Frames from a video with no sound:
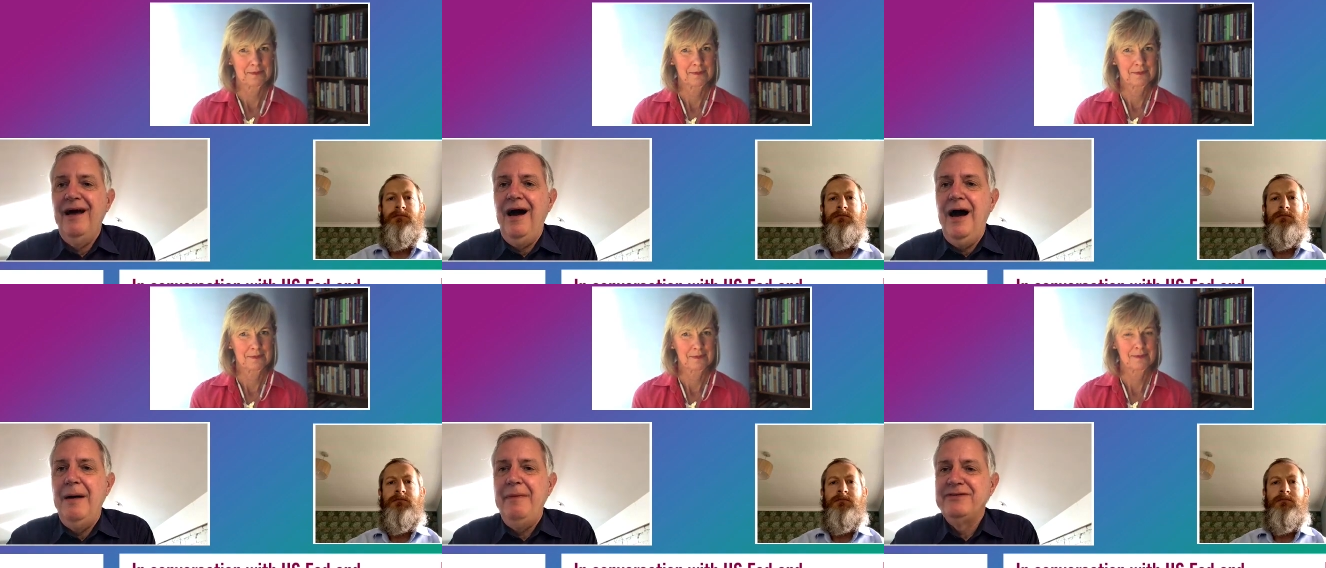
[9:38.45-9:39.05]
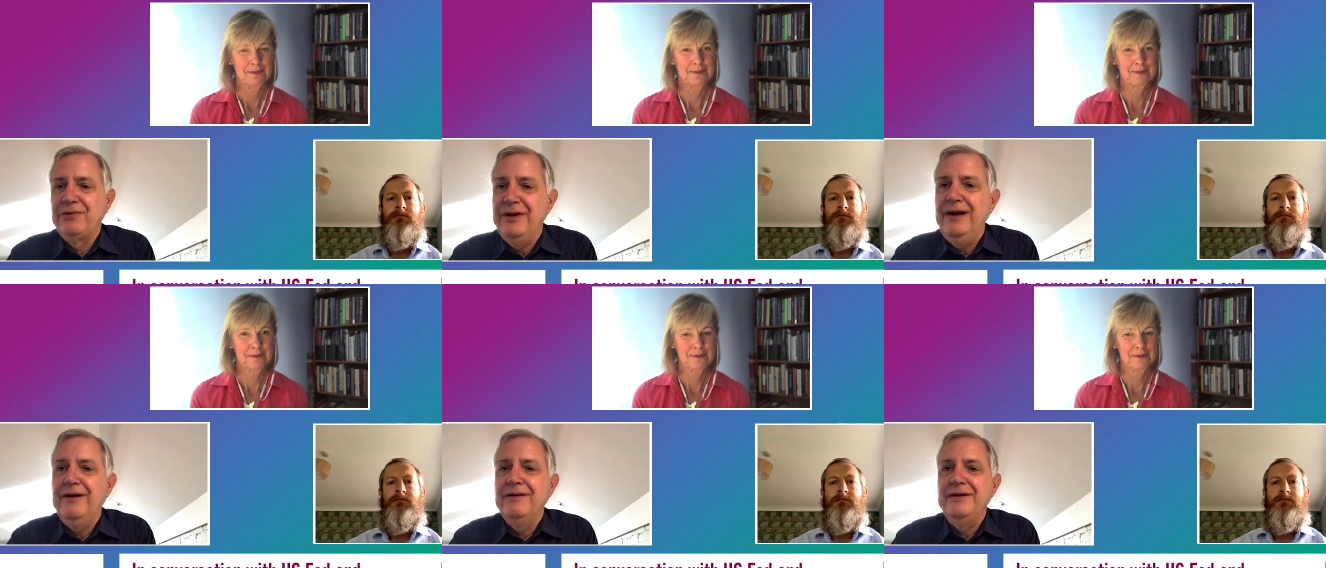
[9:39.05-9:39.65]
Speaker 1: Um, and so
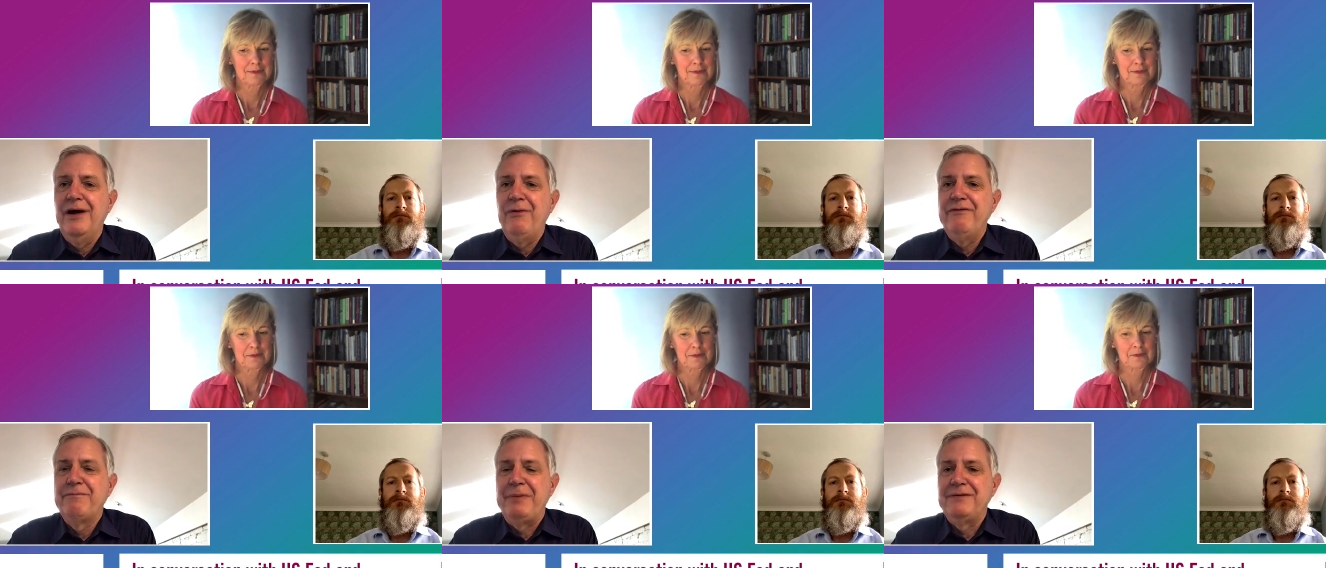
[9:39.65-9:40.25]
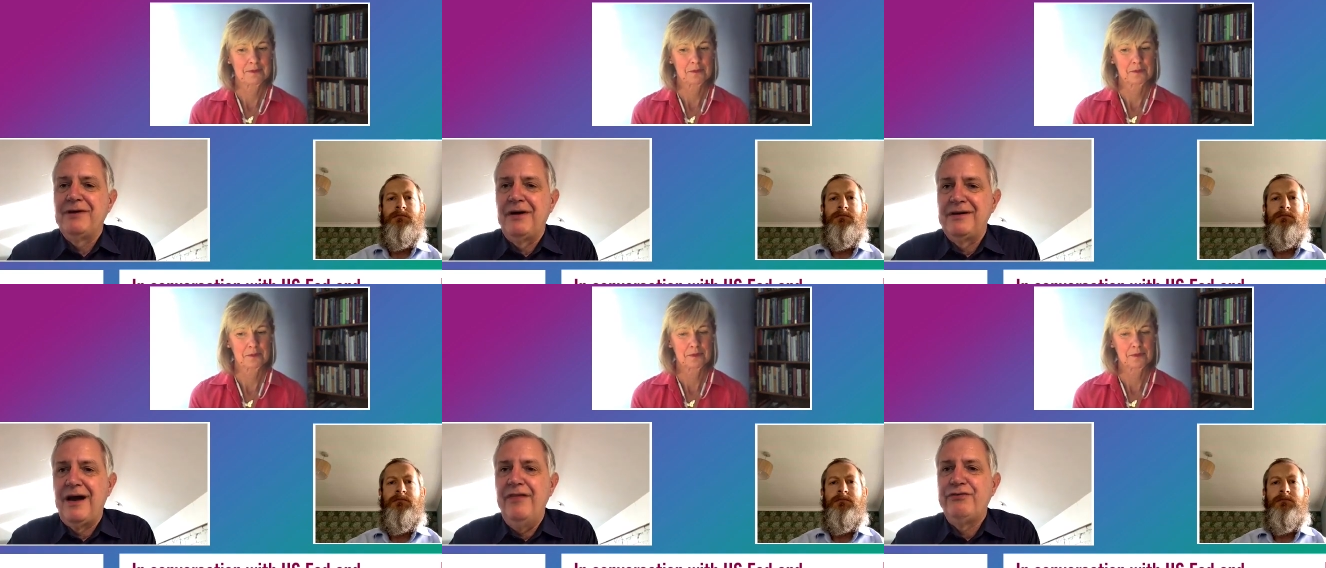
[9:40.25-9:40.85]
here, you know, we've been
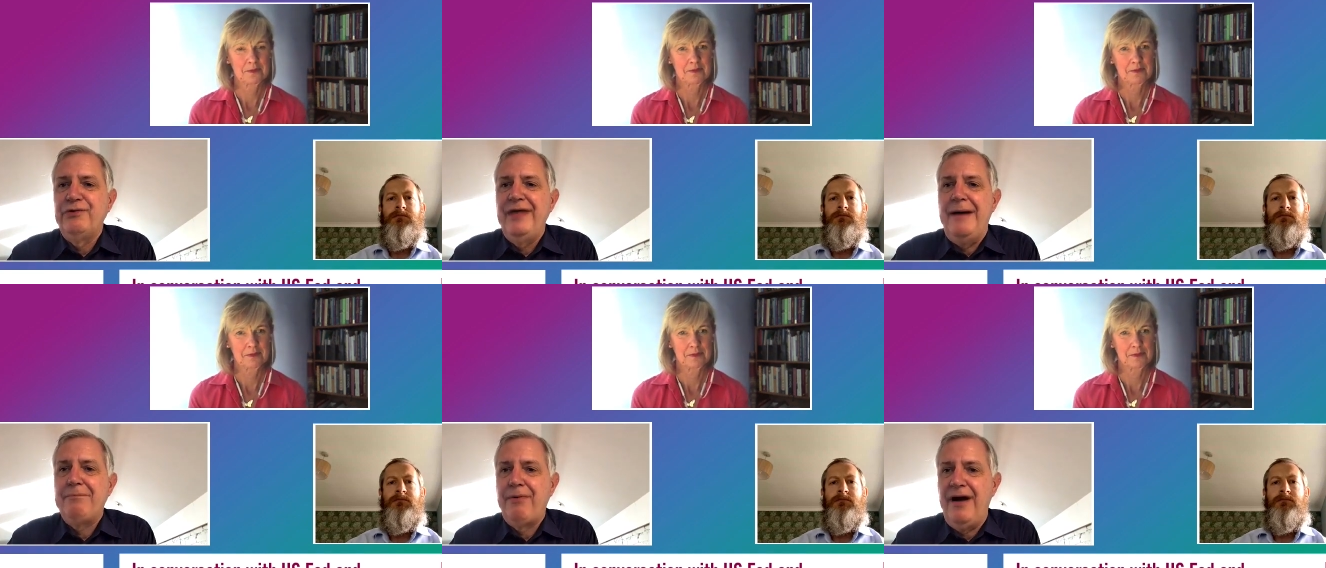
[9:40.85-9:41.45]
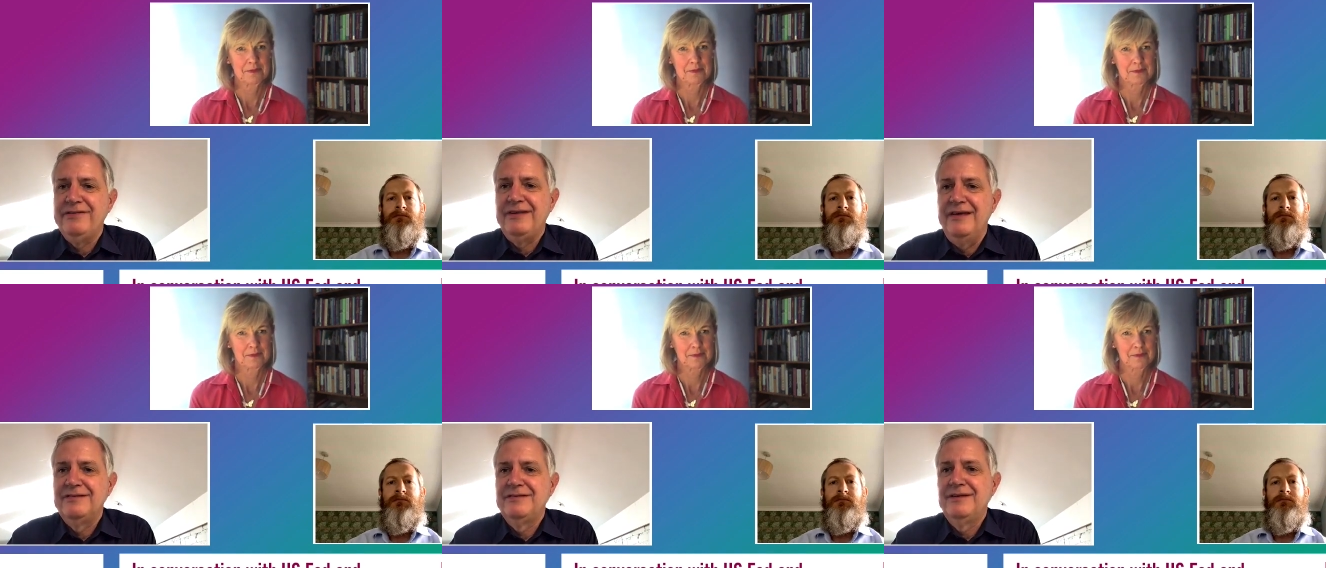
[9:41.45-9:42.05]
gone through that
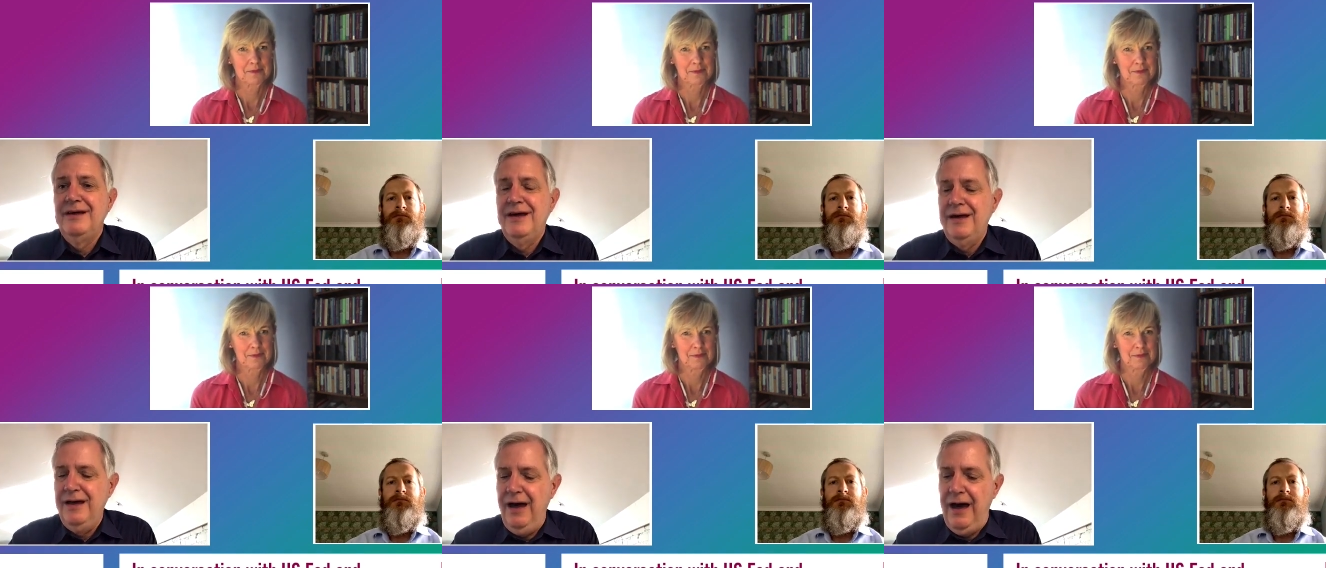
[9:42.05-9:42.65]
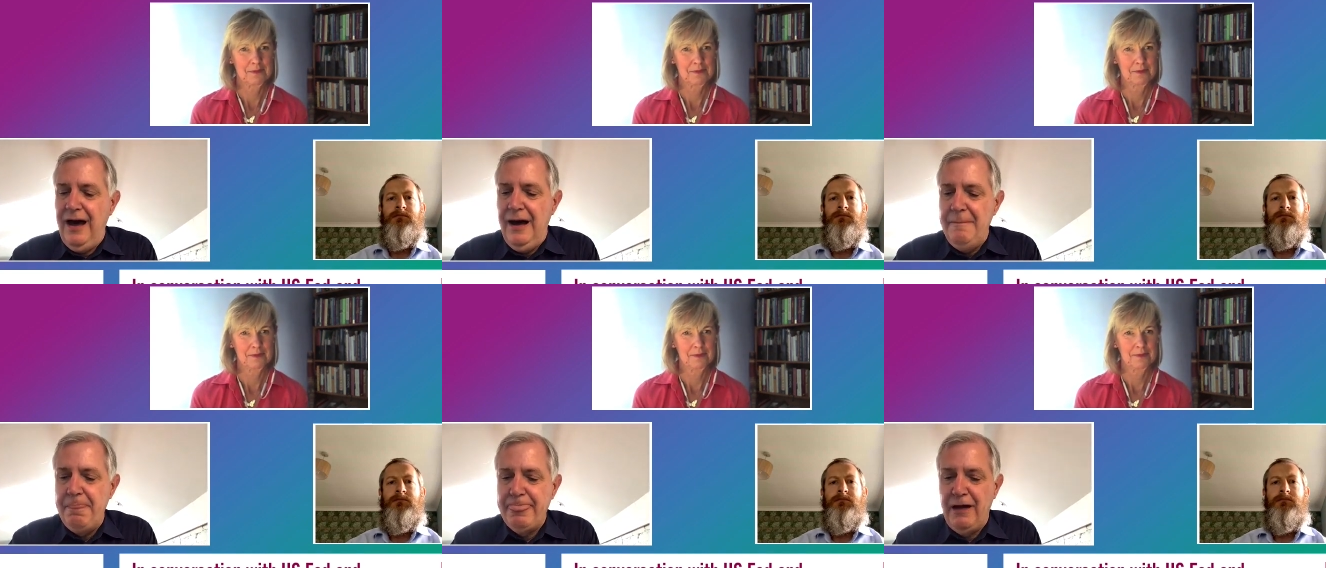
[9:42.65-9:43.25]
process
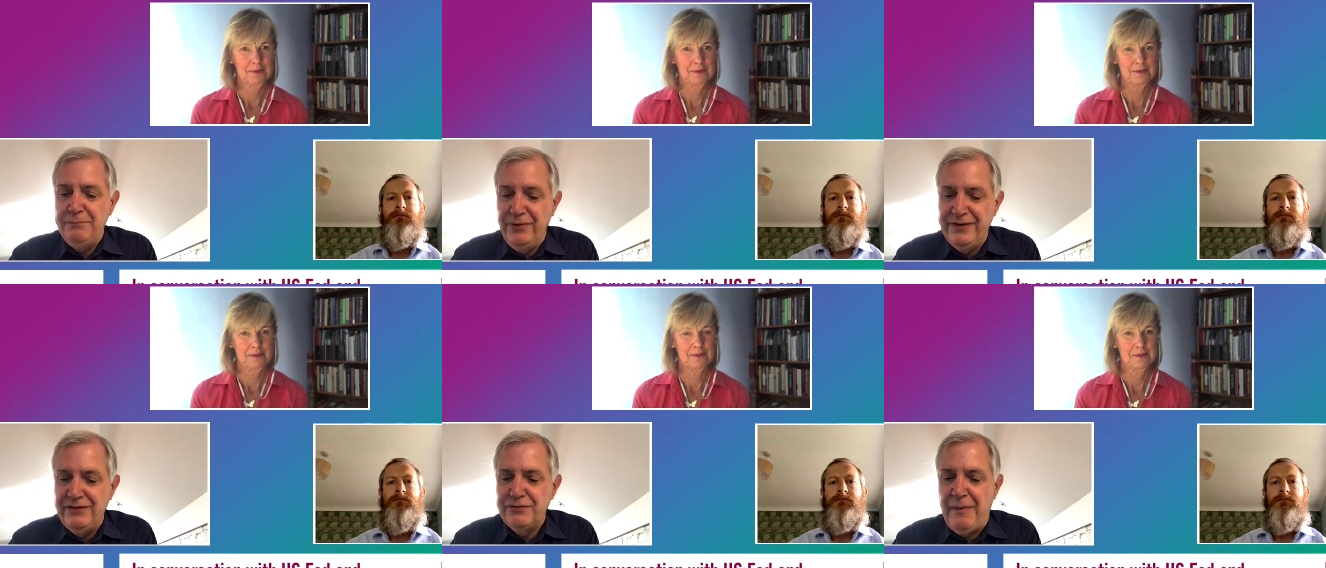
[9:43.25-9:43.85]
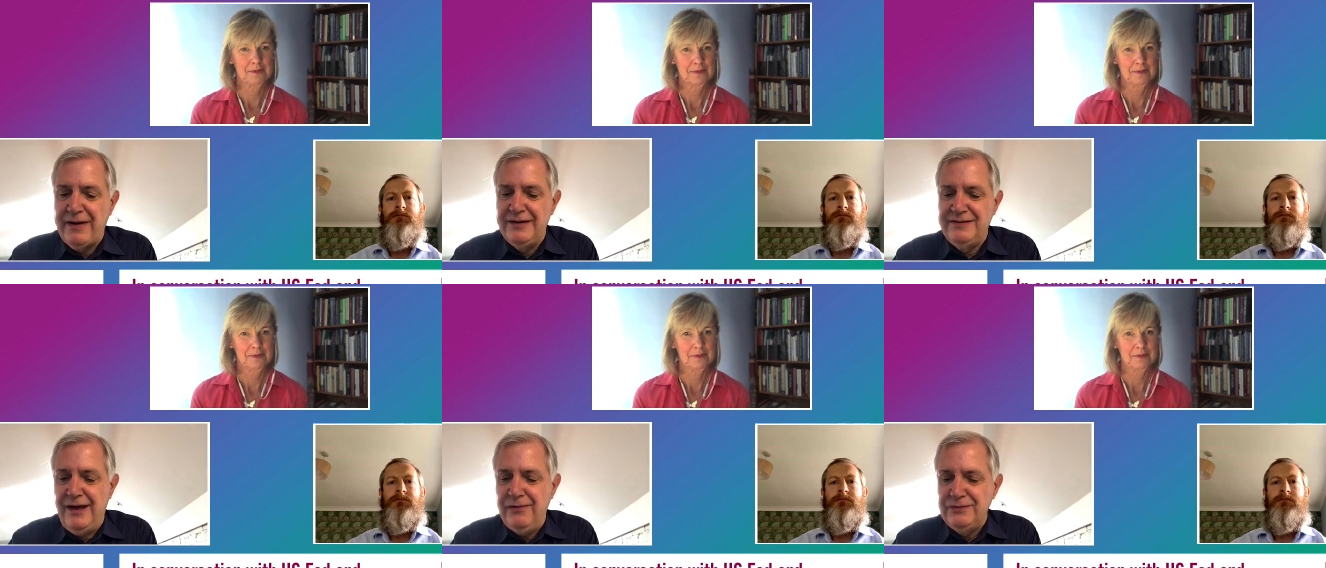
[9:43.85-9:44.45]
um, of building those
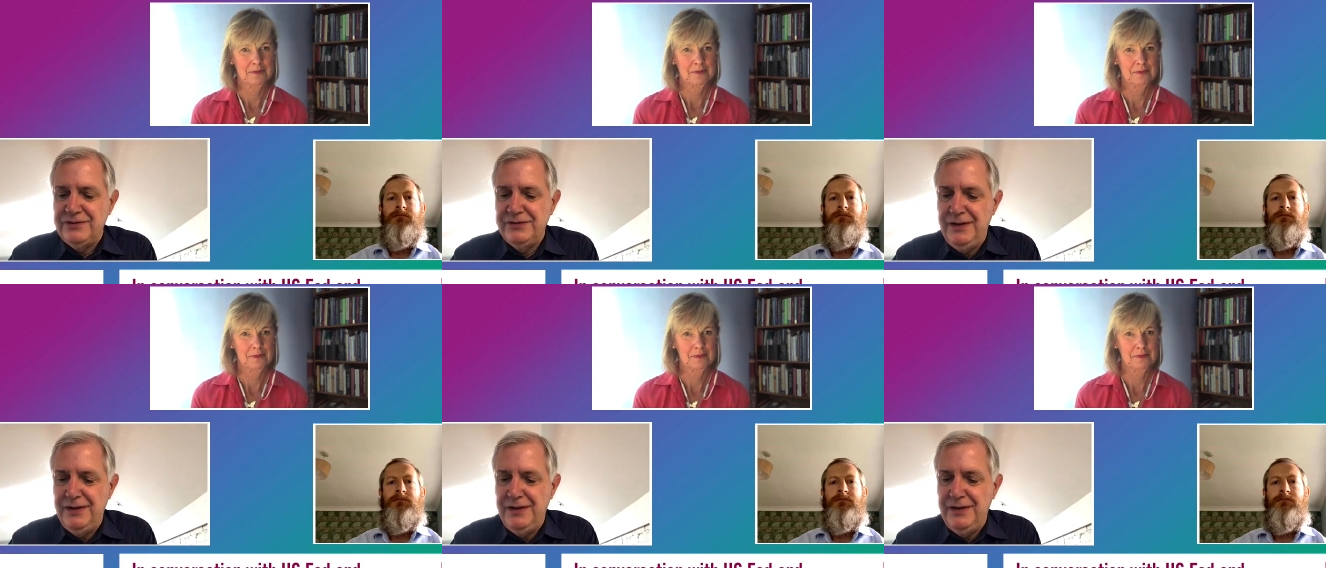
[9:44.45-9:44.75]
markets out.